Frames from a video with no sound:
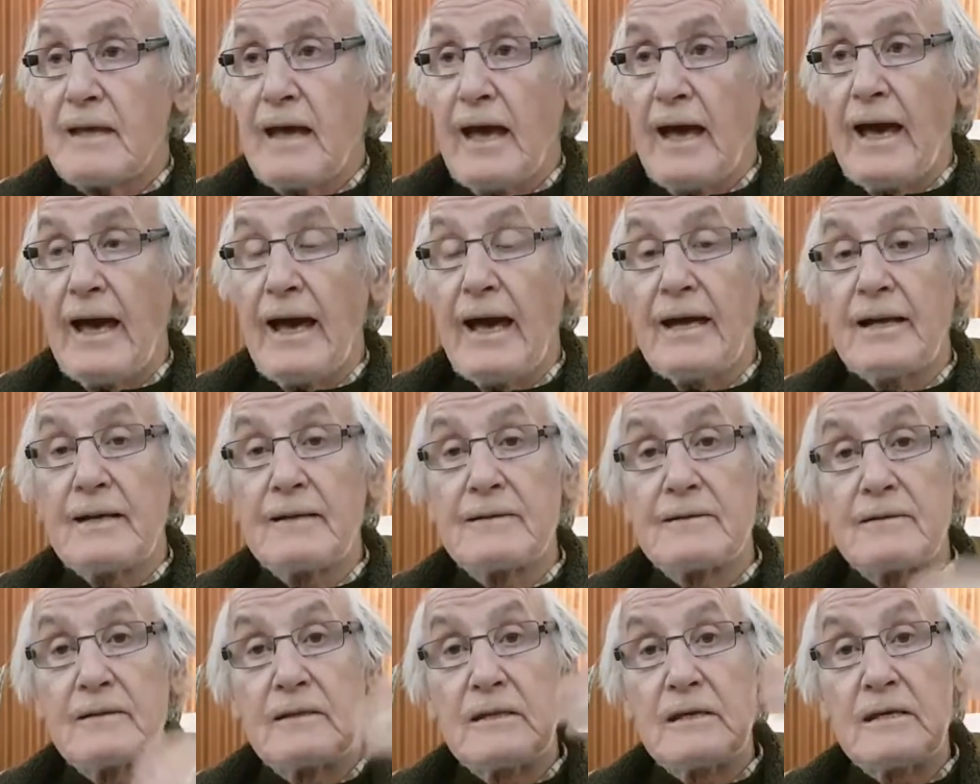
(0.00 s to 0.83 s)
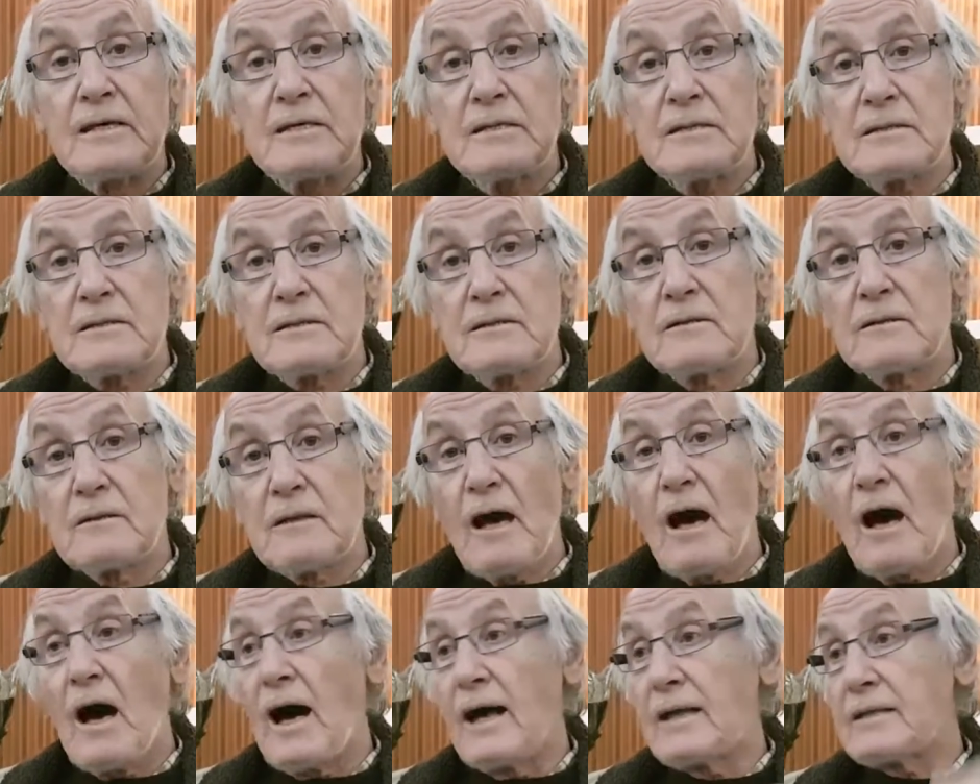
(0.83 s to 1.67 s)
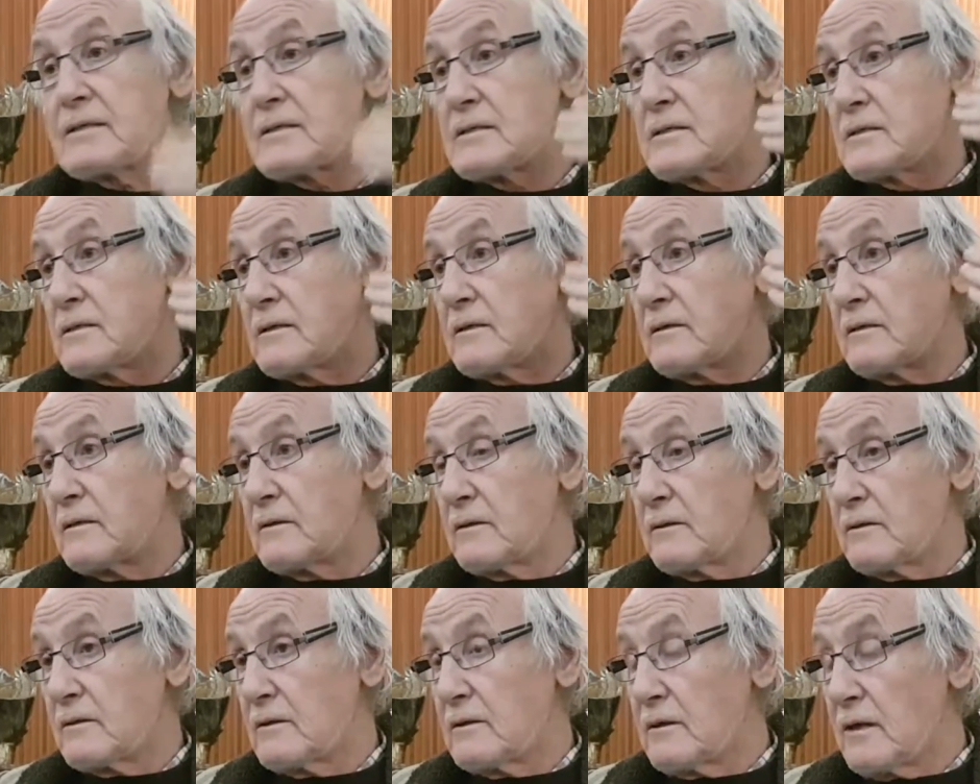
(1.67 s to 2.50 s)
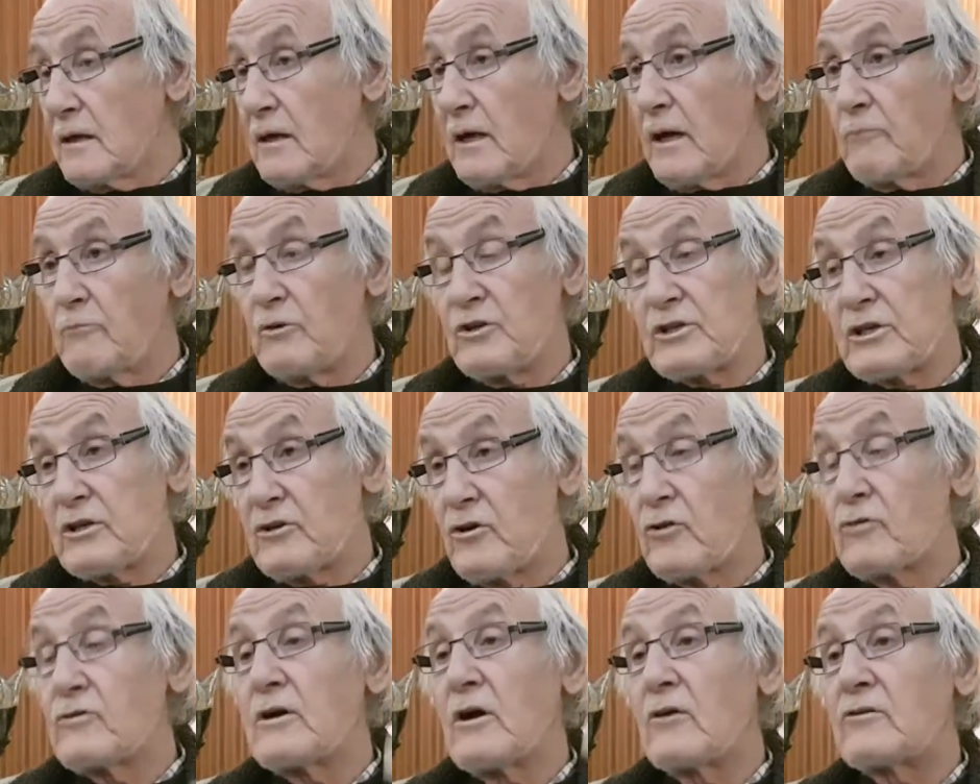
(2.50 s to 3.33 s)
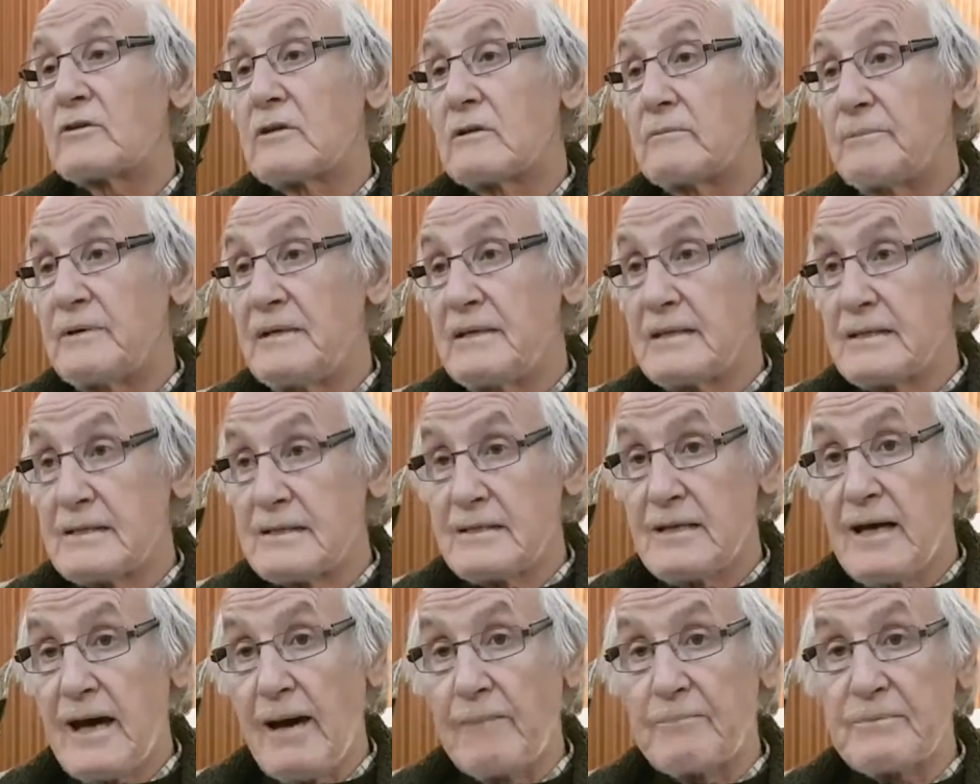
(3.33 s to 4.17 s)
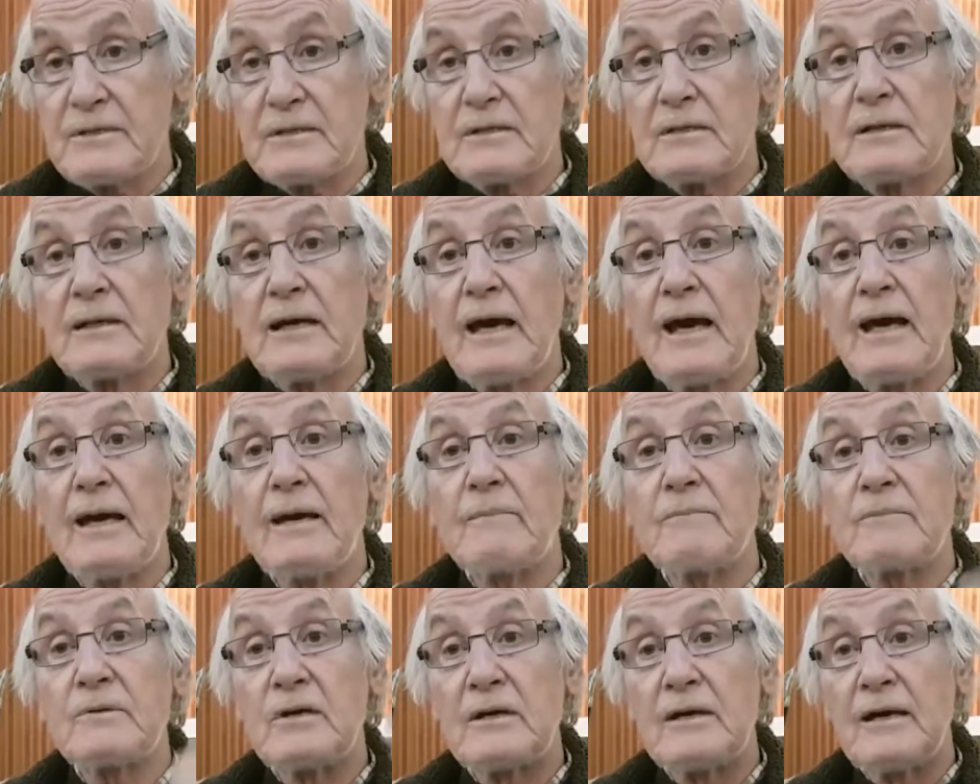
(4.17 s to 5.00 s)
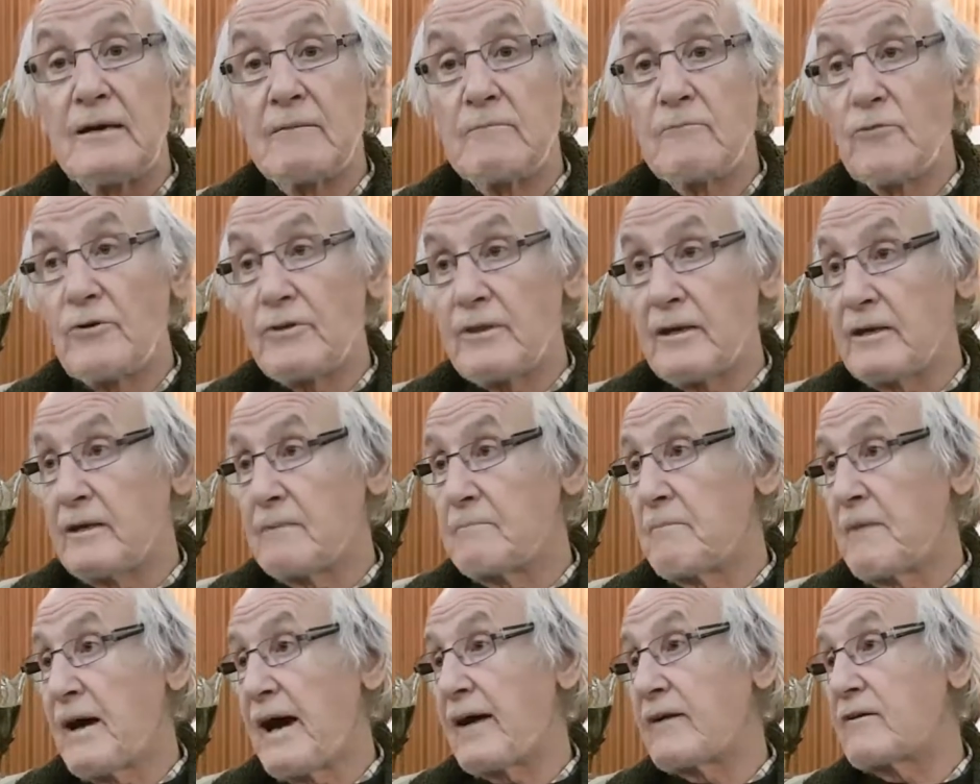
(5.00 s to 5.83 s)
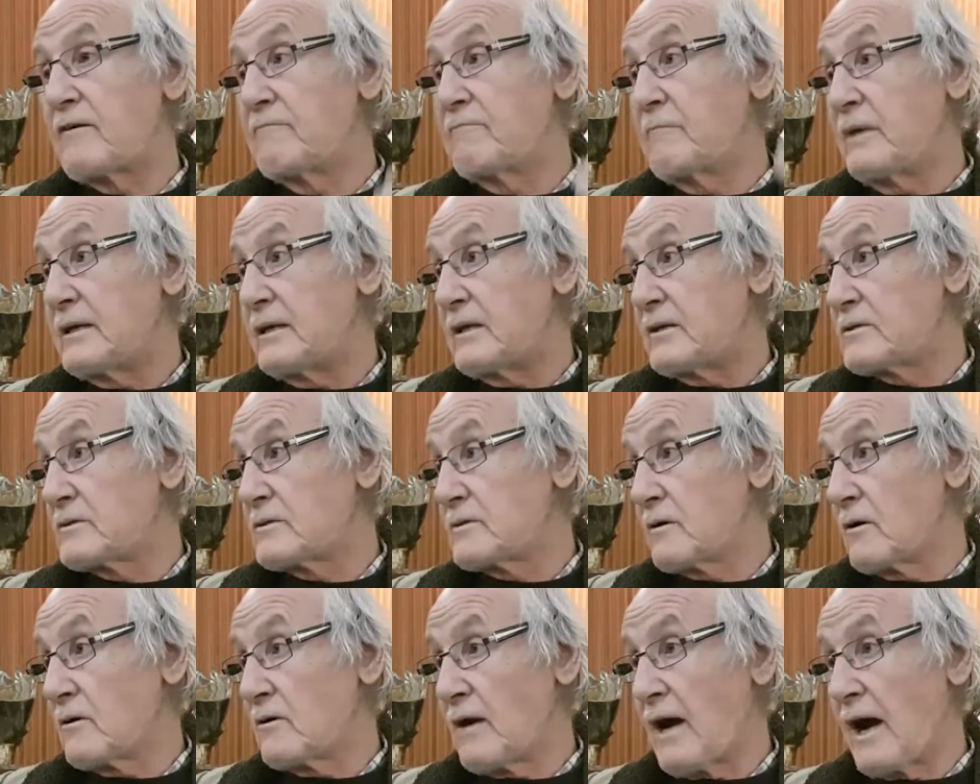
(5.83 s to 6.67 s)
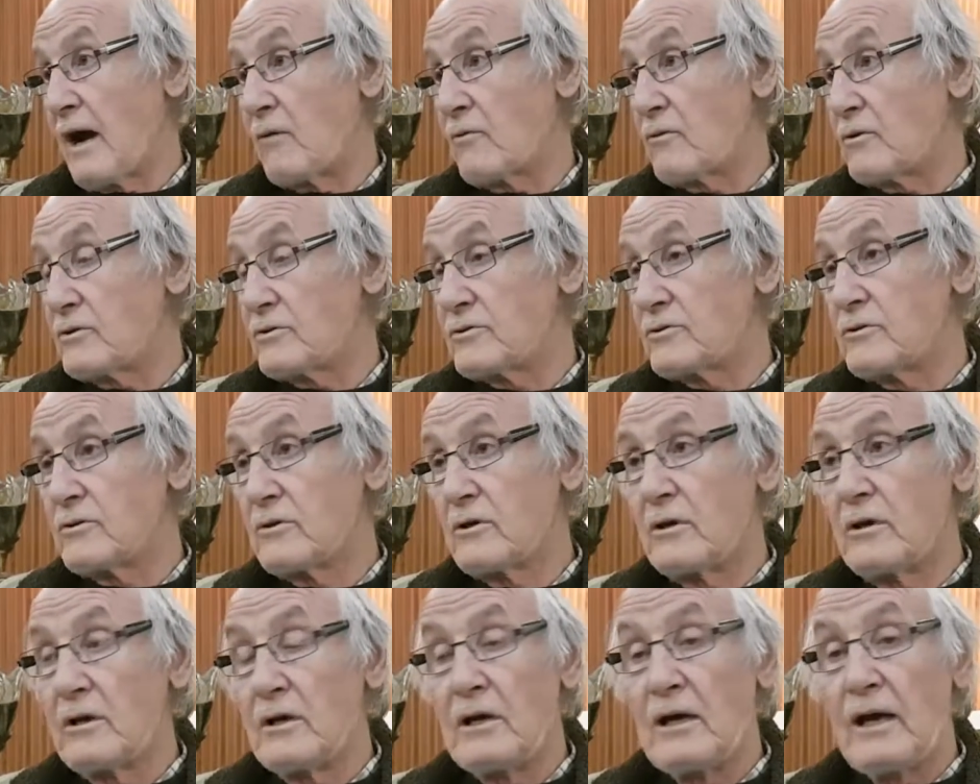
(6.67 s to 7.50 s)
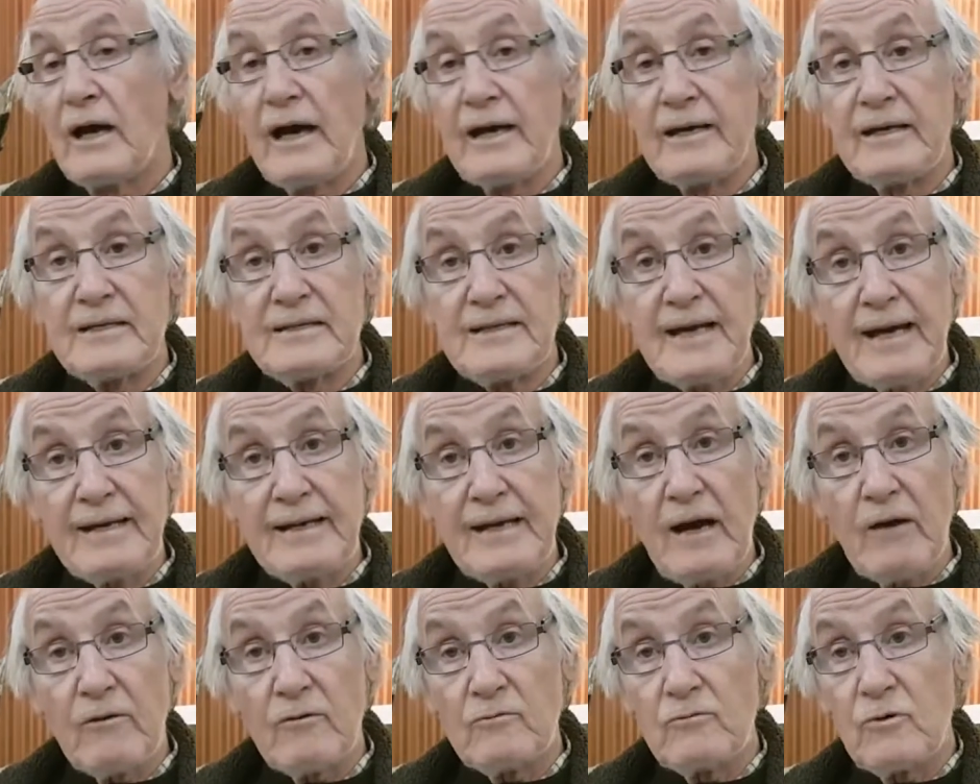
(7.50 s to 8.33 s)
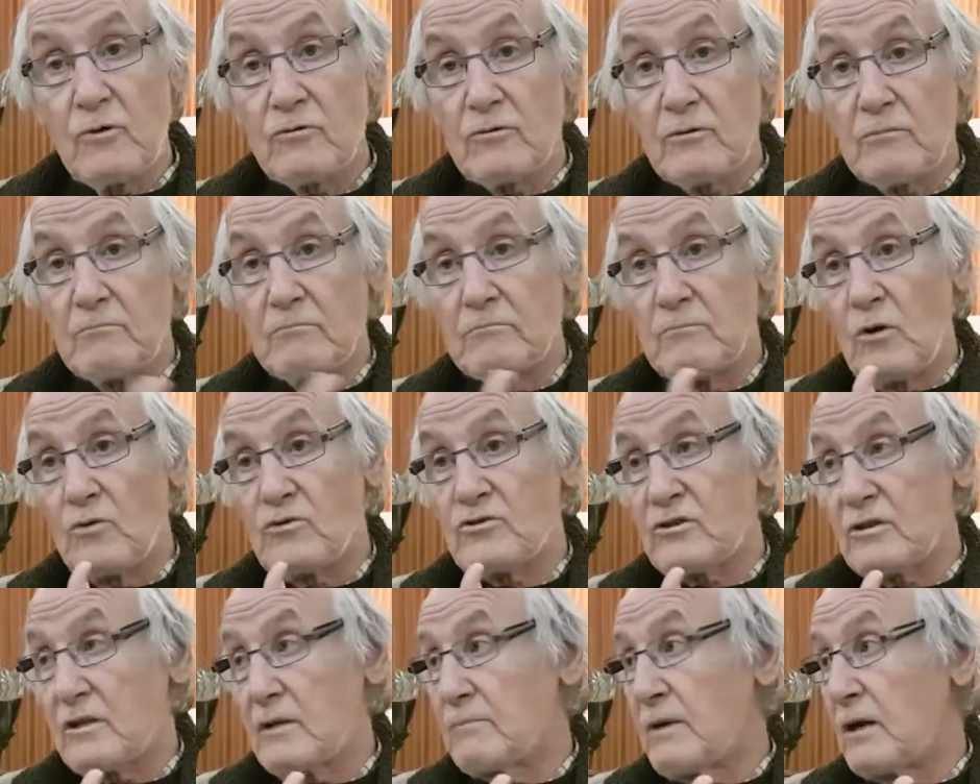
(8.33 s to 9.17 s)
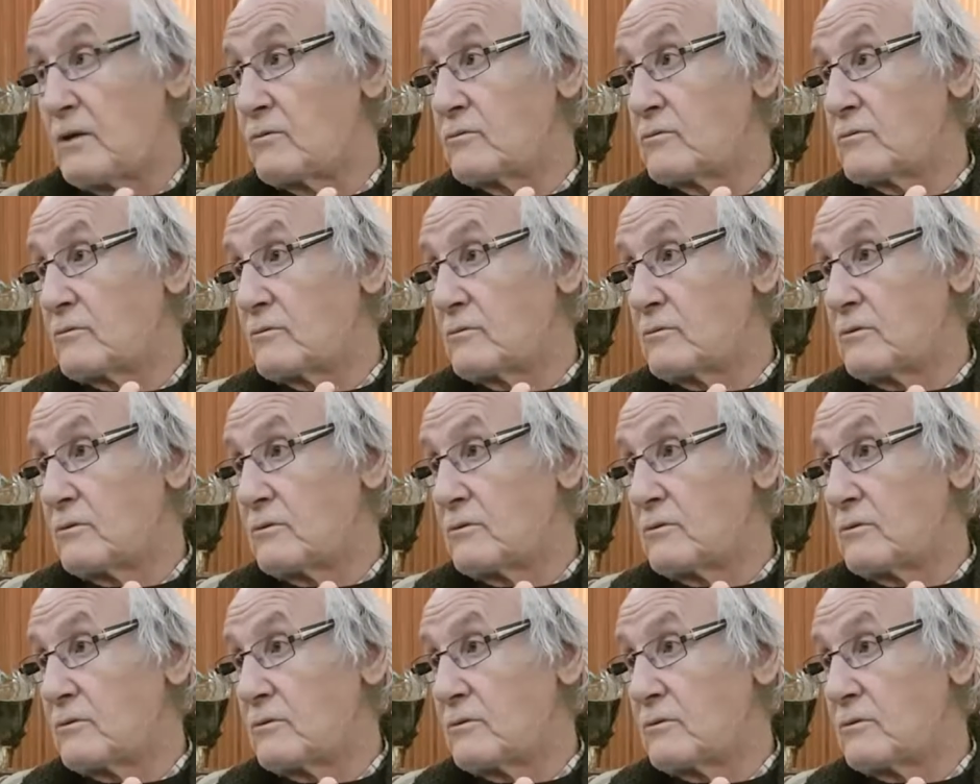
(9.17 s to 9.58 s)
And these thoughts, which turned out to be the steps, came to him within a matter of minutes or hours. And he sat down and wrote most of them out.